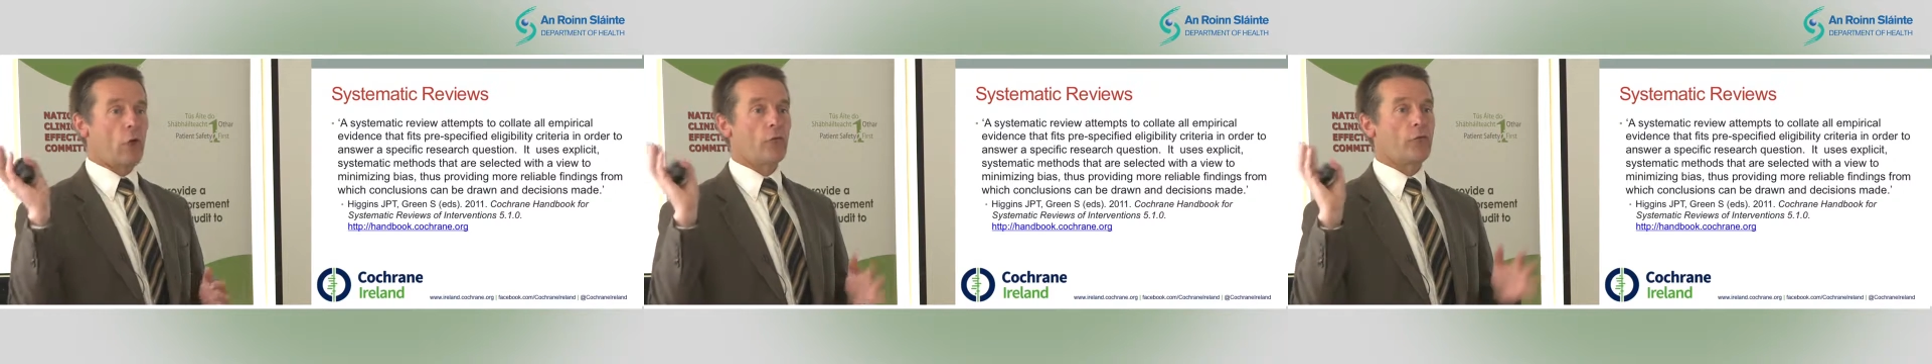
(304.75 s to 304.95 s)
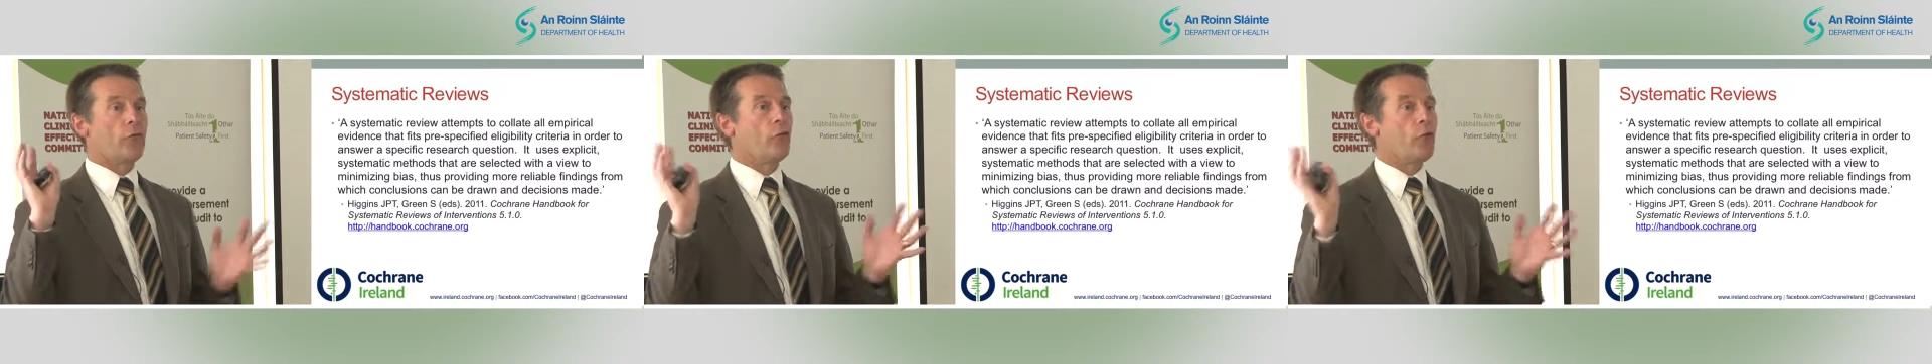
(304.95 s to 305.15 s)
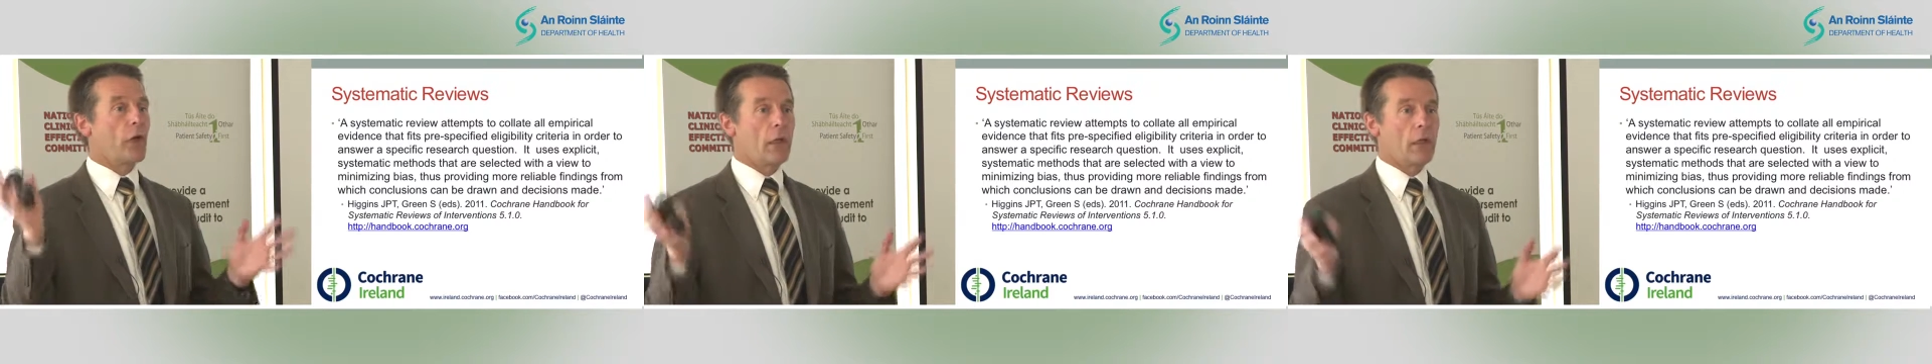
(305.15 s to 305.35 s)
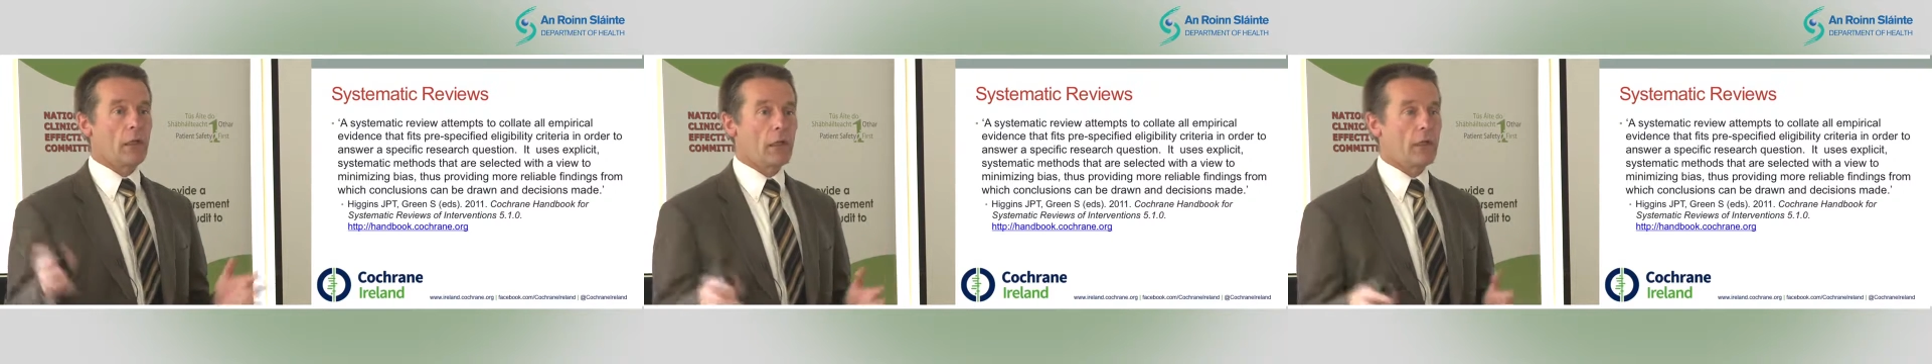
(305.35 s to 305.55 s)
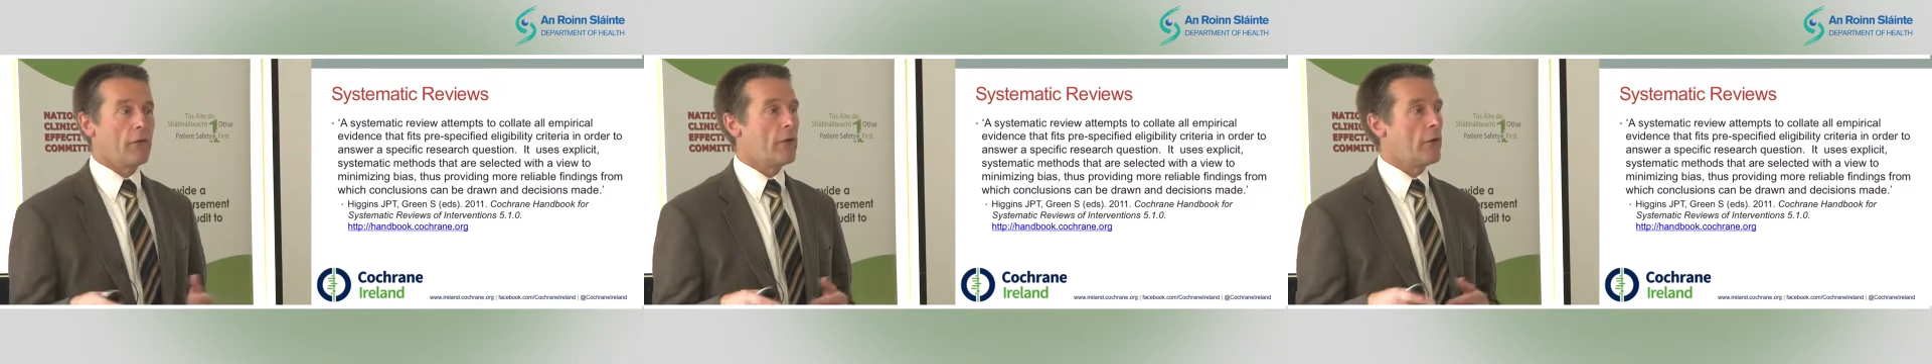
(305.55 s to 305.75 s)

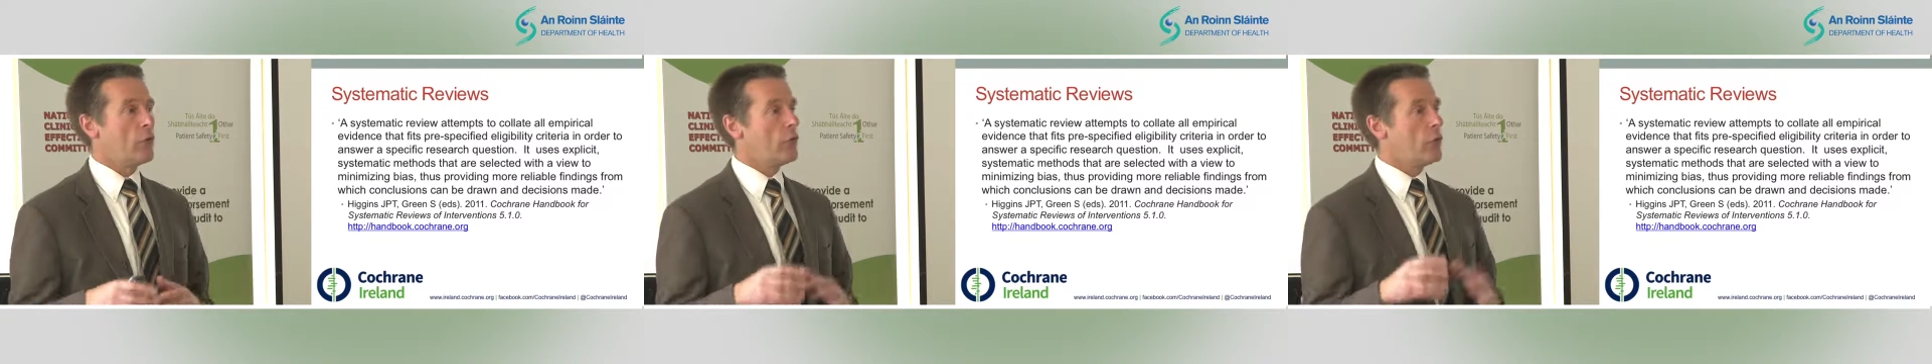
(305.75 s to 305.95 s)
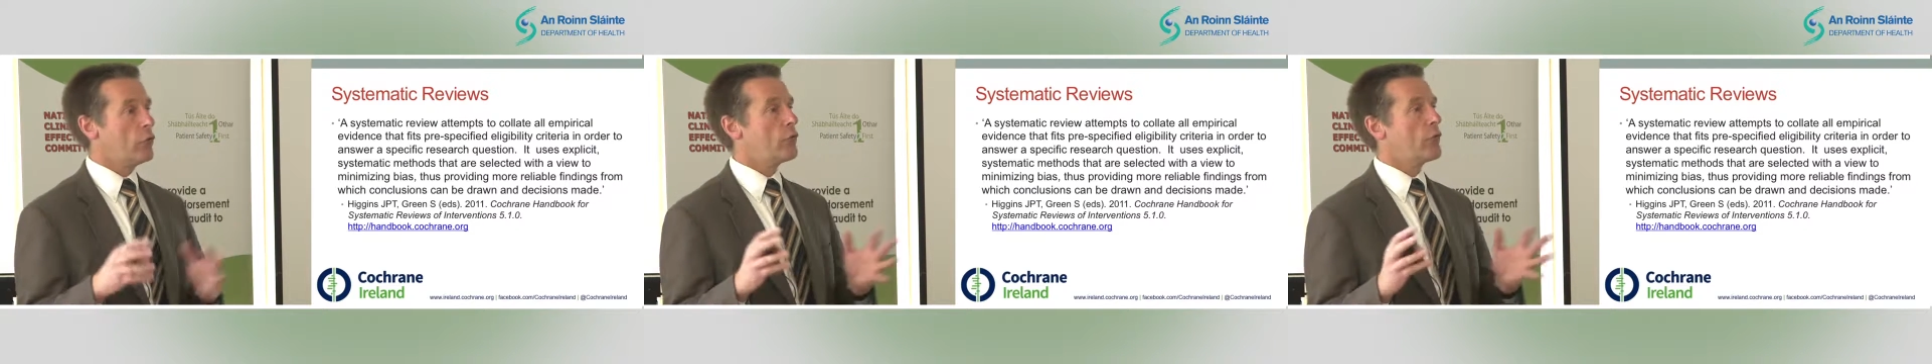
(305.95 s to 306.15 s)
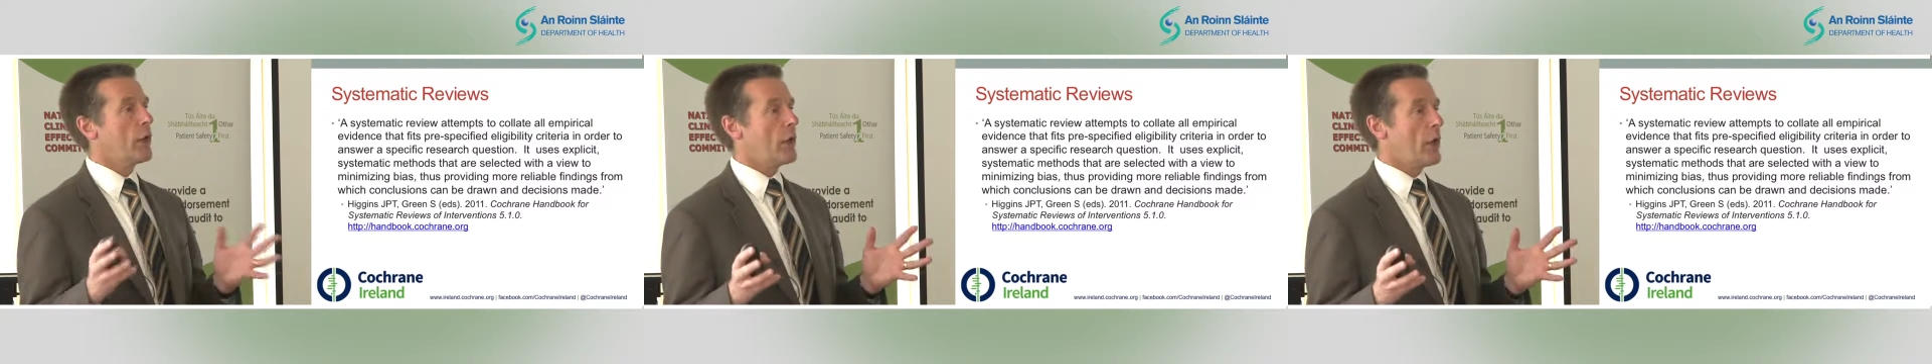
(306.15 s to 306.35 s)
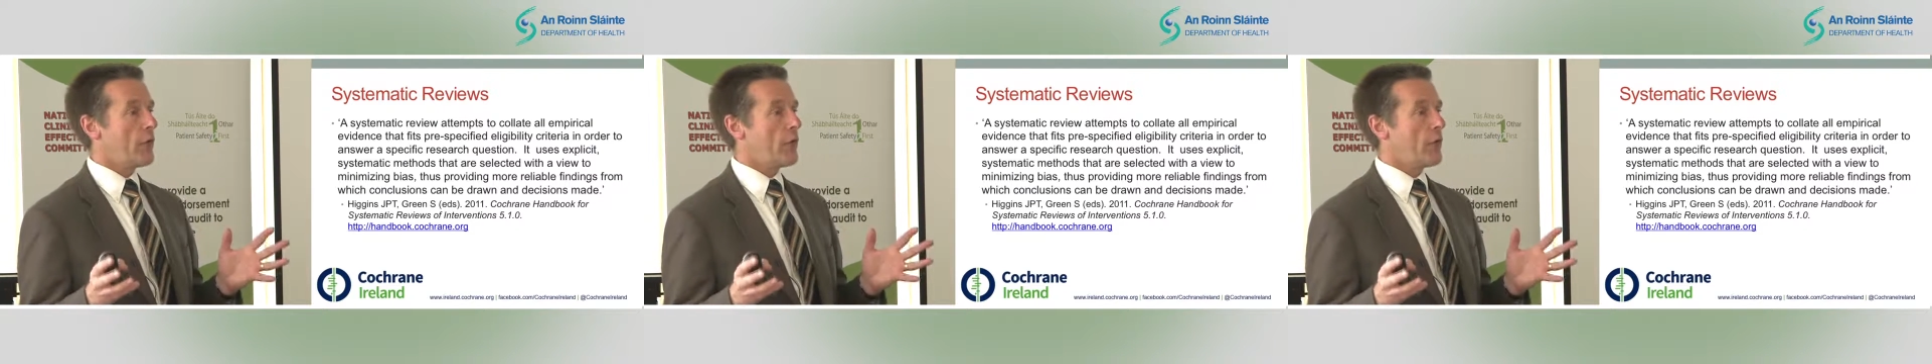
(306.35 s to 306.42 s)
Australia they're using it